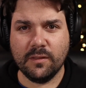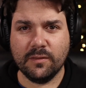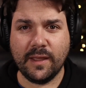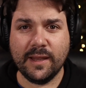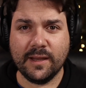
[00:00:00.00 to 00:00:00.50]

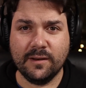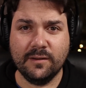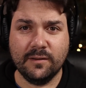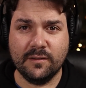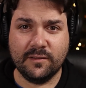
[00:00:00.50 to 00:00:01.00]
They
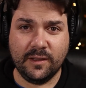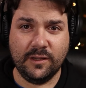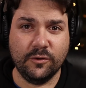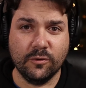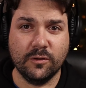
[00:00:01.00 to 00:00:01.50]
can see
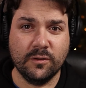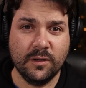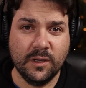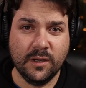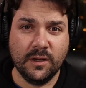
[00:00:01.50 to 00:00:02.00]
your
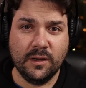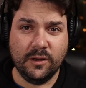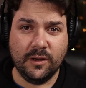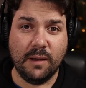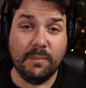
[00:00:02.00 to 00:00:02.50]

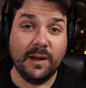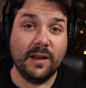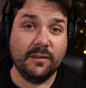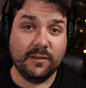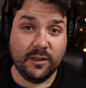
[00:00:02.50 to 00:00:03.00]

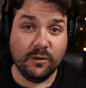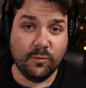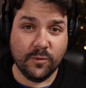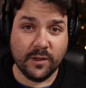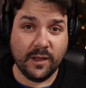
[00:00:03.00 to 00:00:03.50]
abilities in the
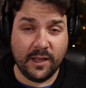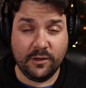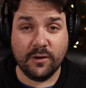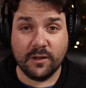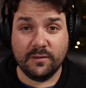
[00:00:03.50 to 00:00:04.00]
water
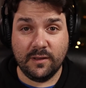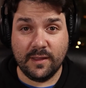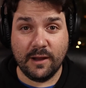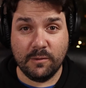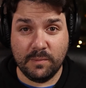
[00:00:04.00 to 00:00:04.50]
and you can see
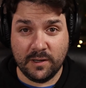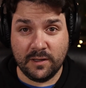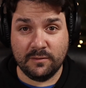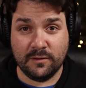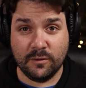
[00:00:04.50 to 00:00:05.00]
their
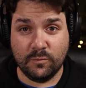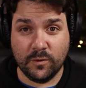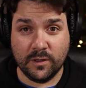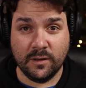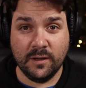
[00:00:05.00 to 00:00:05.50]
abilities in the
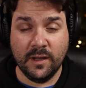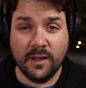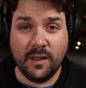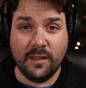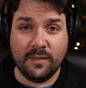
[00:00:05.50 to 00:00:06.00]
water.
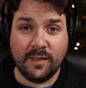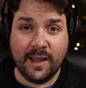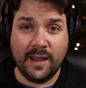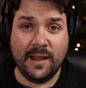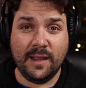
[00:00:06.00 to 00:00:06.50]

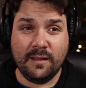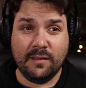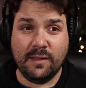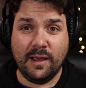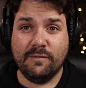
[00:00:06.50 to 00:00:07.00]
They
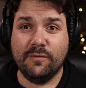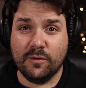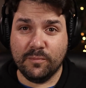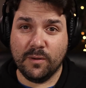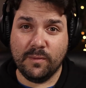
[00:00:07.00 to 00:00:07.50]

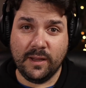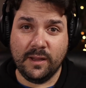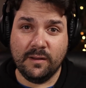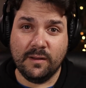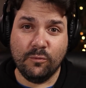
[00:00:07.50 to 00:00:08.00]
therefore
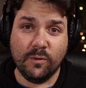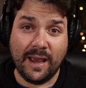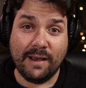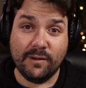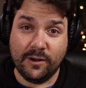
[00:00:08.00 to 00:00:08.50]
probably will
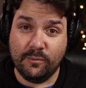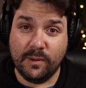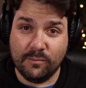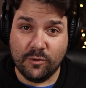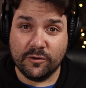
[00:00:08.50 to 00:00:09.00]
have a little
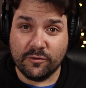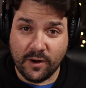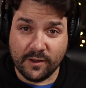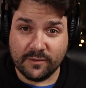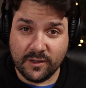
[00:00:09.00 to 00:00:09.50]
bit more
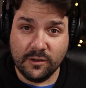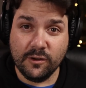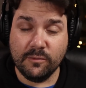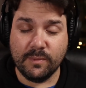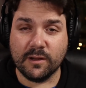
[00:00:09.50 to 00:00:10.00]
trust in
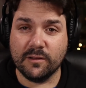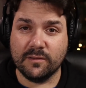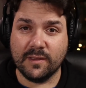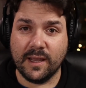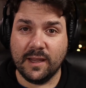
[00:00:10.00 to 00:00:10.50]
you,
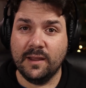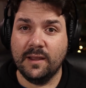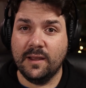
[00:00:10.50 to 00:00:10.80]
because they